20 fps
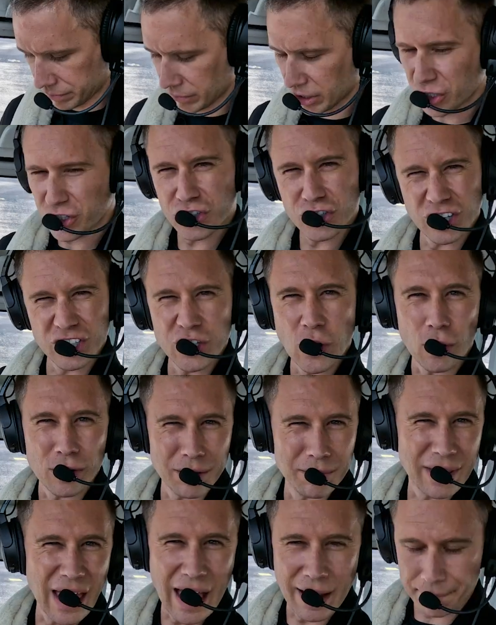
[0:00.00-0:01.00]
All
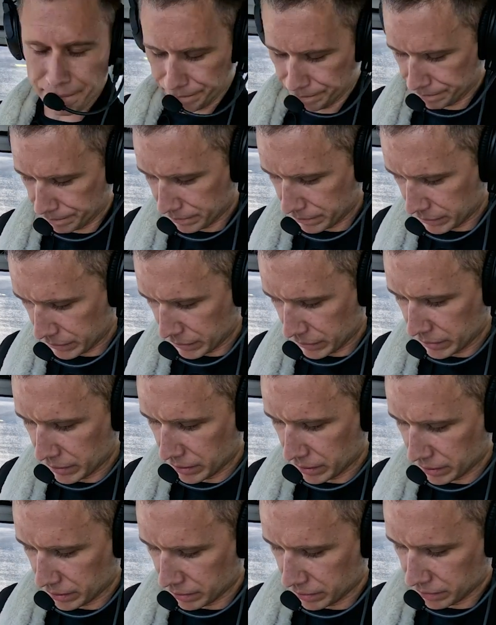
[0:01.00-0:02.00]
right, Tango
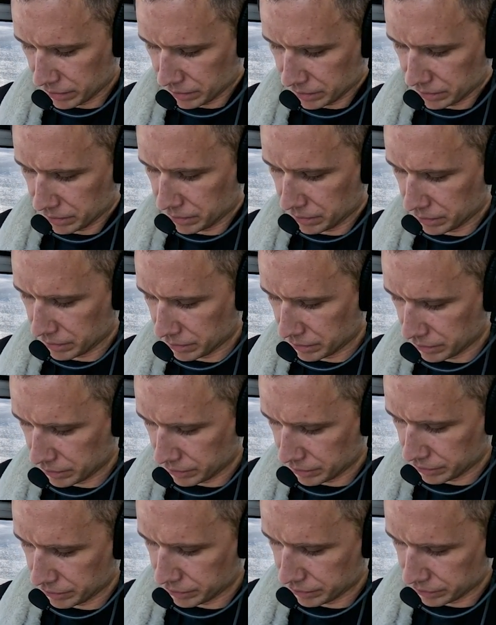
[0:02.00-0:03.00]
Papa Alpha, I've got it.
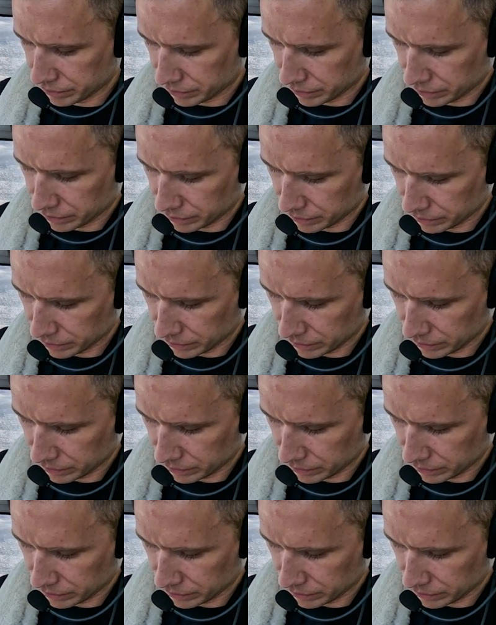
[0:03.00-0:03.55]
Taxi to runway